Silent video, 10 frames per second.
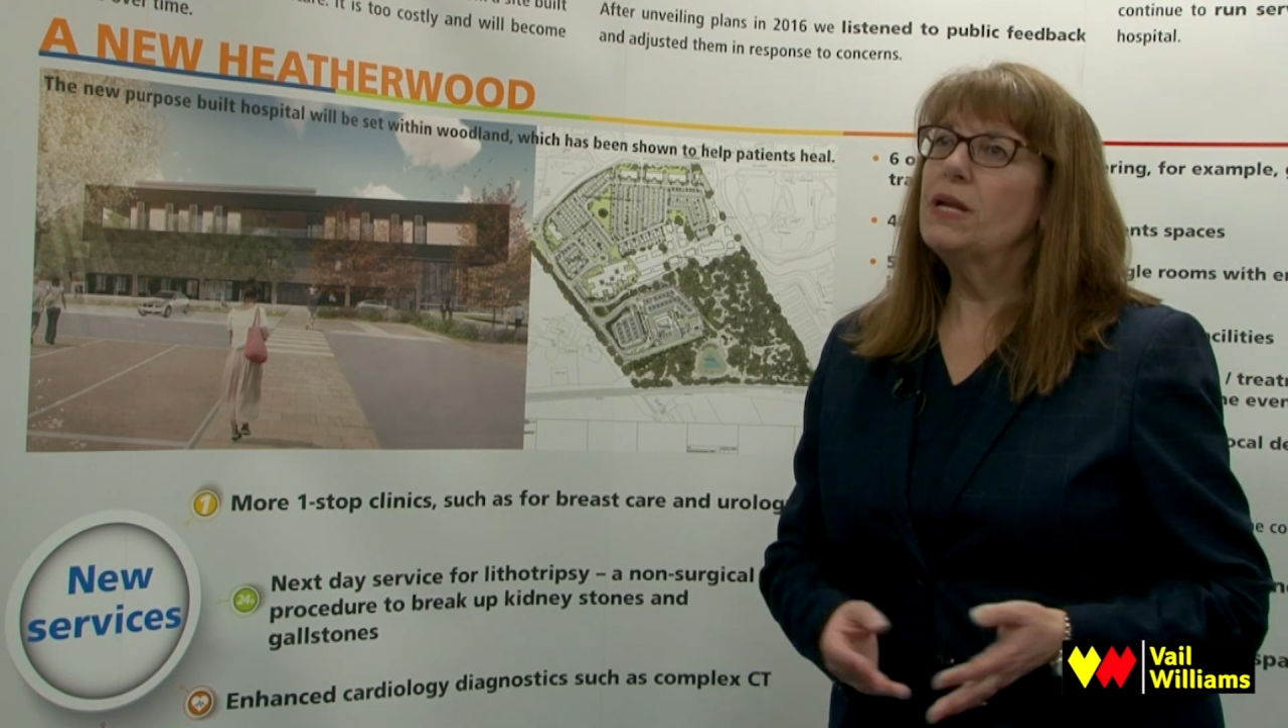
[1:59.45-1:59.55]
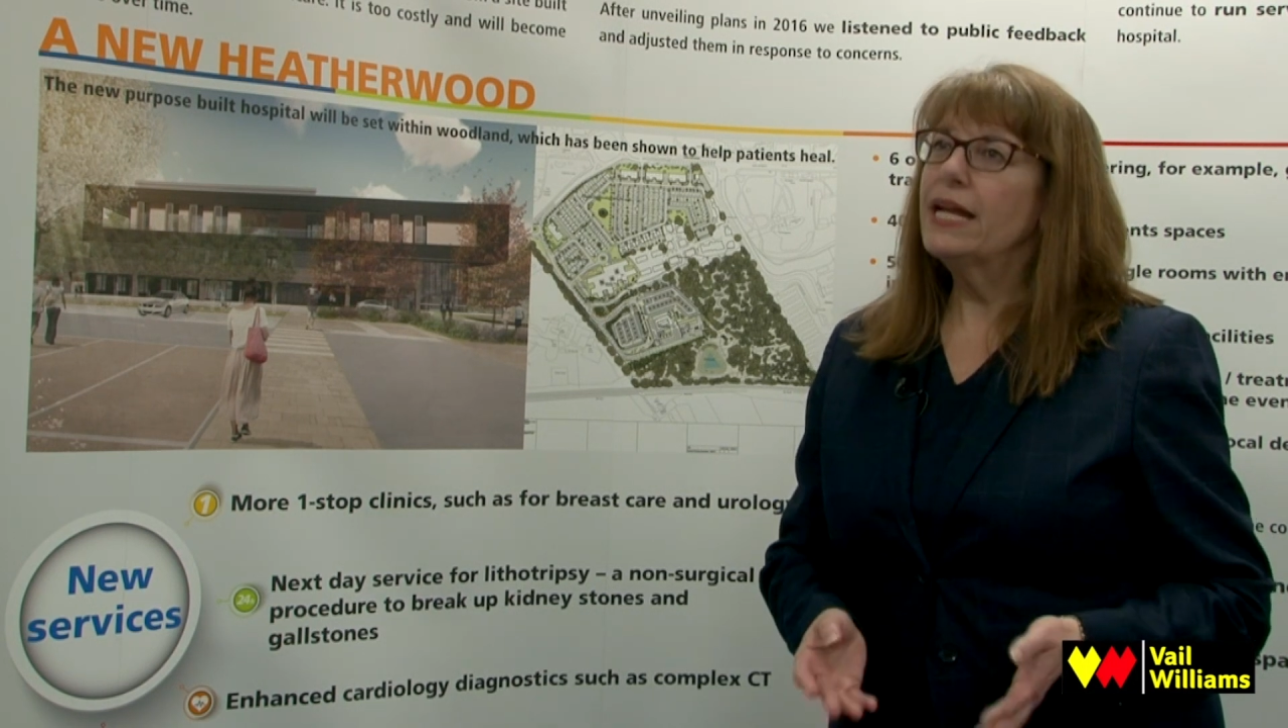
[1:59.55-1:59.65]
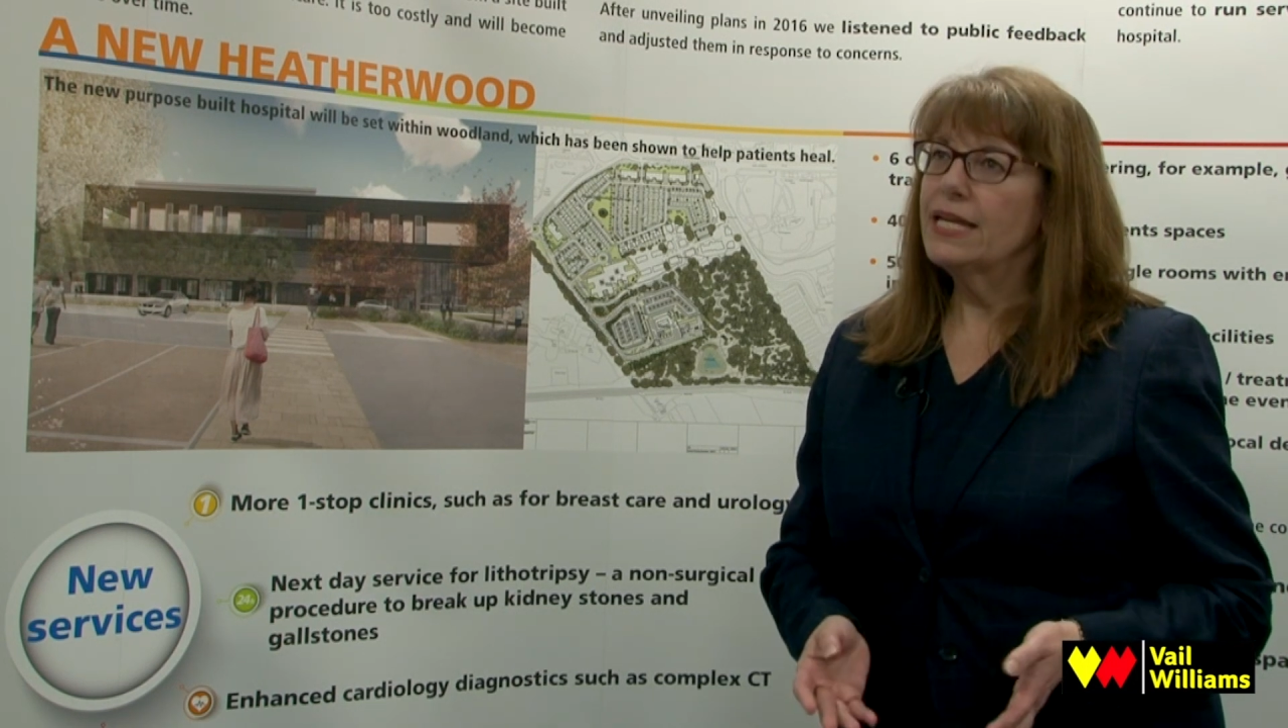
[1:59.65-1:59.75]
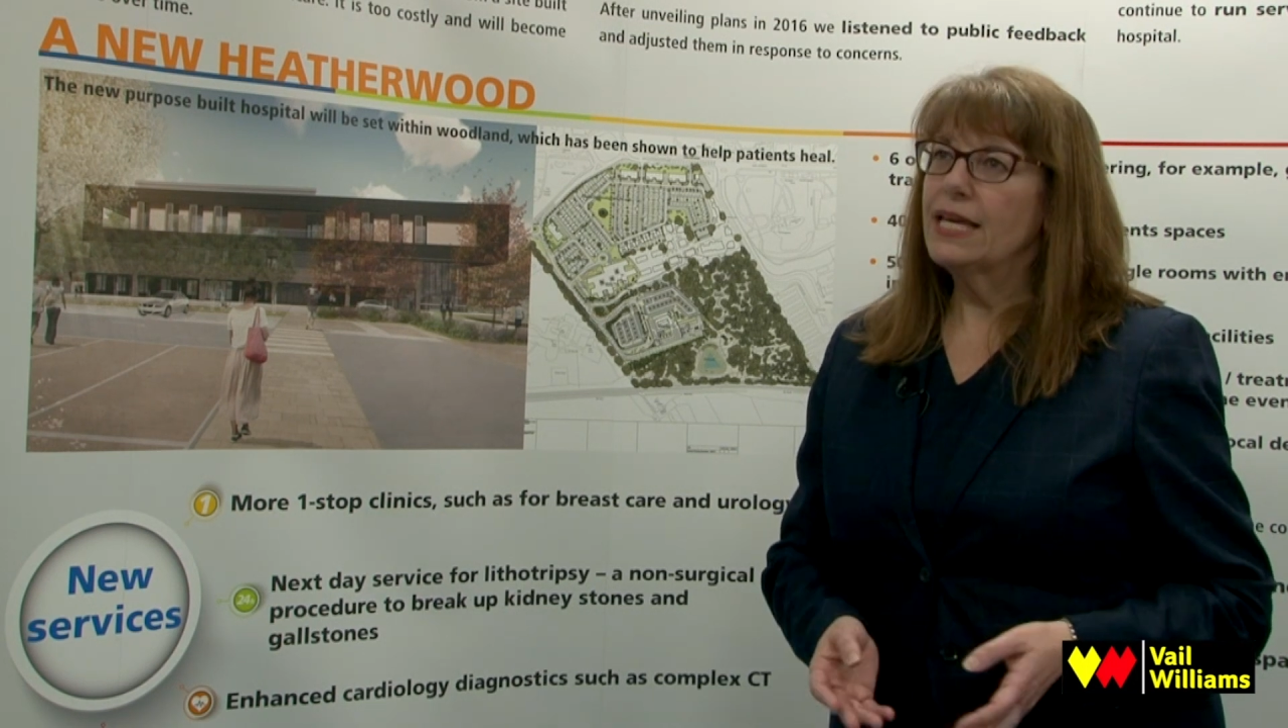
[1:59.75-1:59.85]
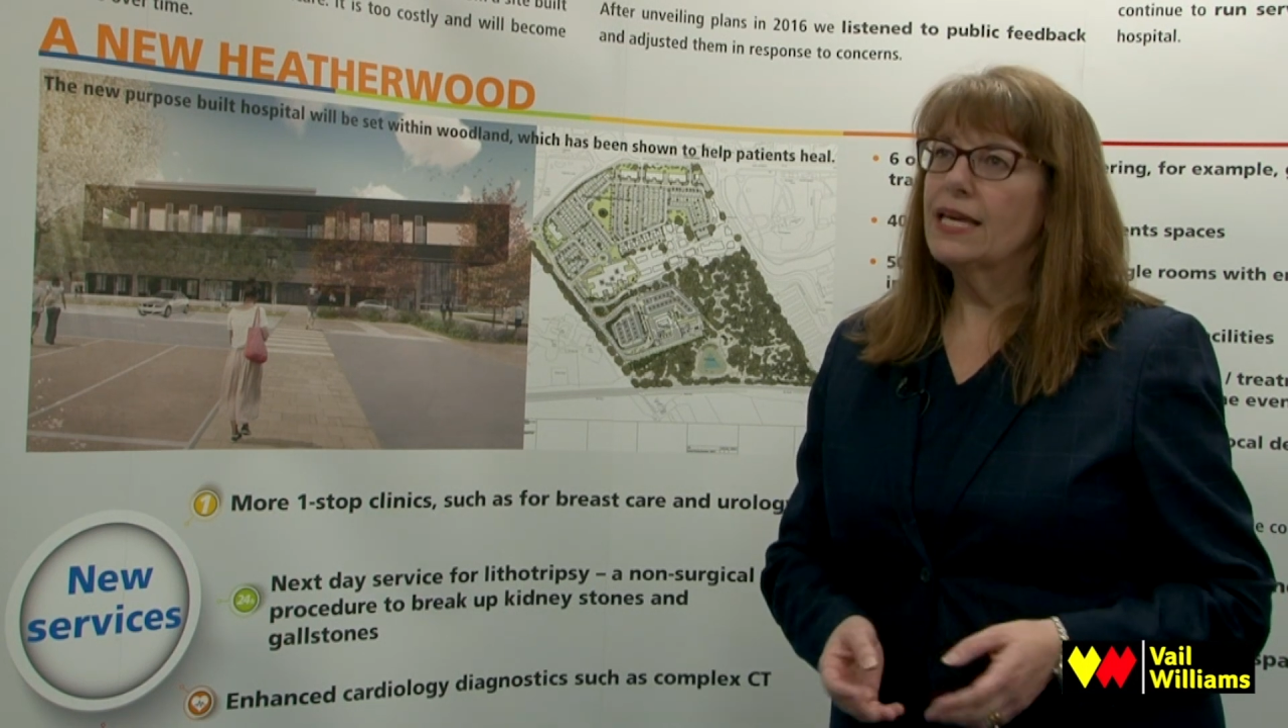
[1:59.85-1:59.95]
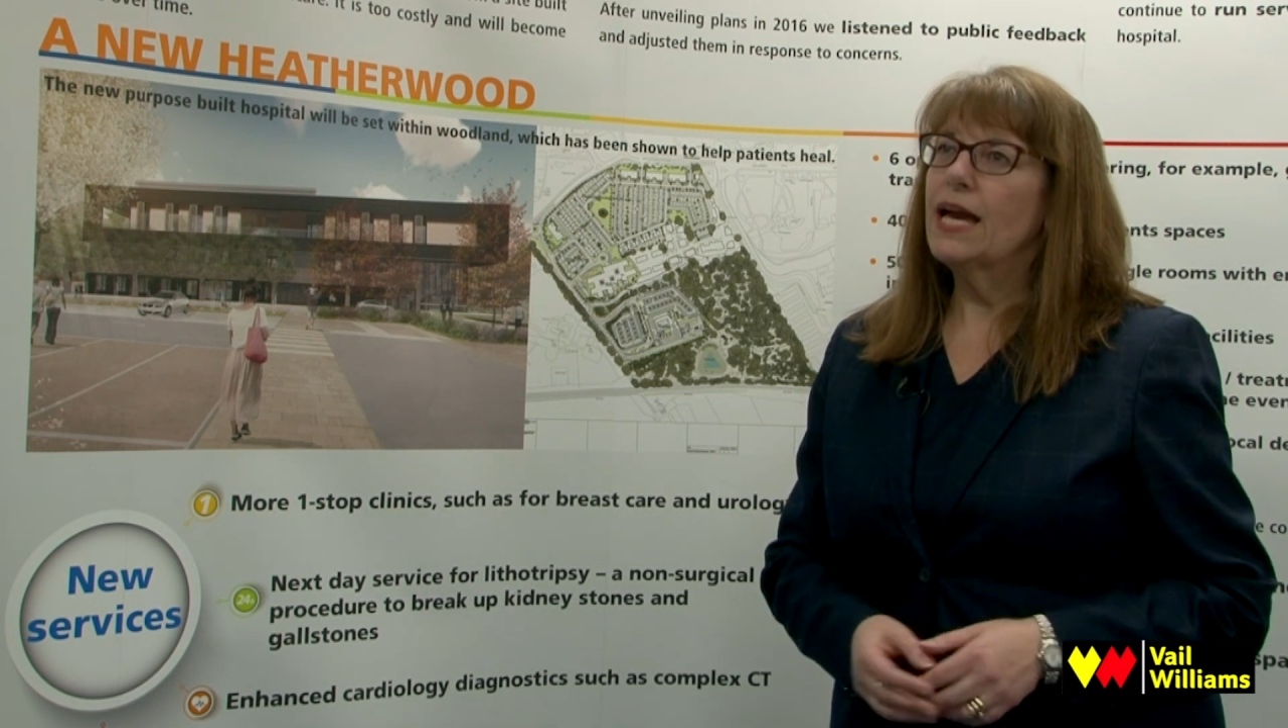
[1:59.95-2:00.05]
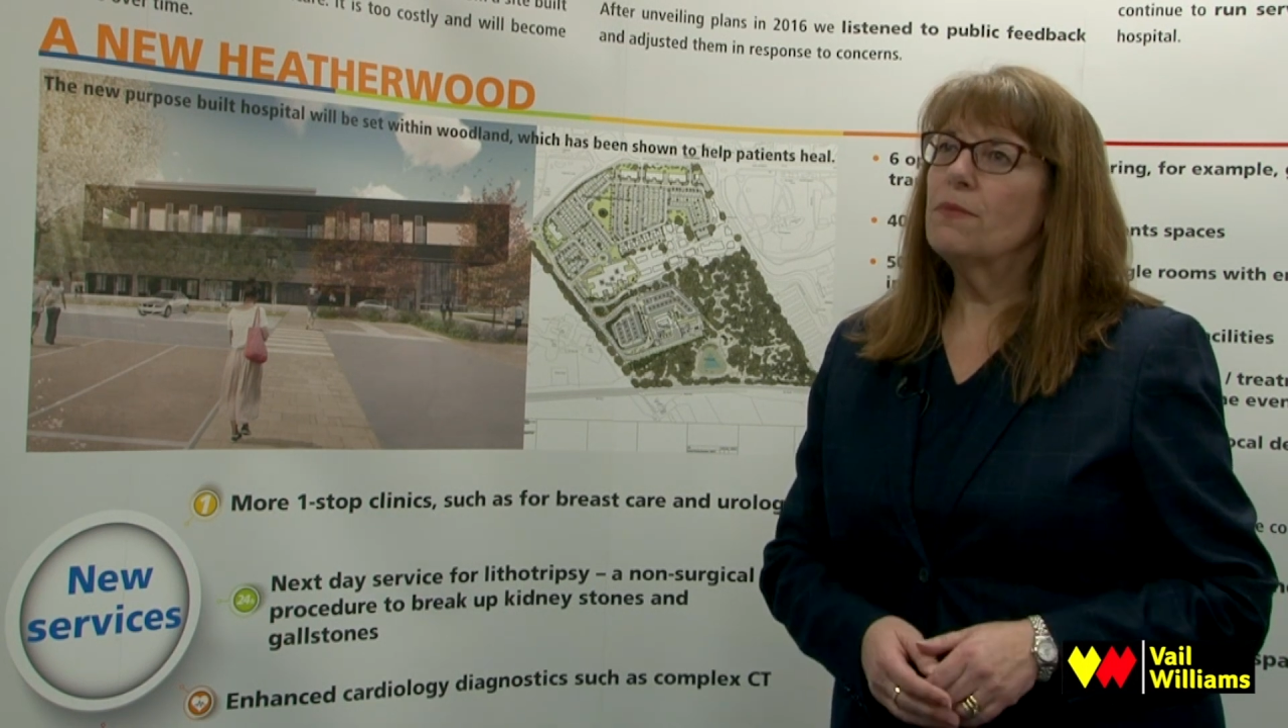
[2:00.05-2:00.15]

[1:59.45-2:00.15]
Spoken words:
planning